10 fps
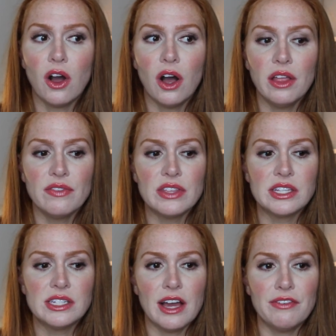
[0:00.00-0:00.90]
all of the
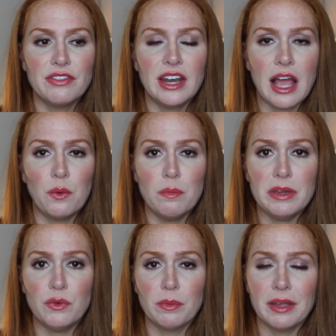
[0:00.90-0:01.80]
stuff that I will
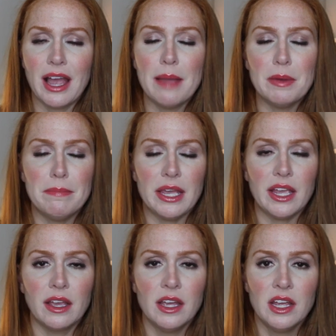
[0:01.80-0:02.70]
be I'm a
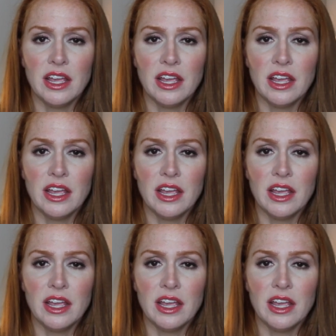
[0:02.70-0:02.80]
big,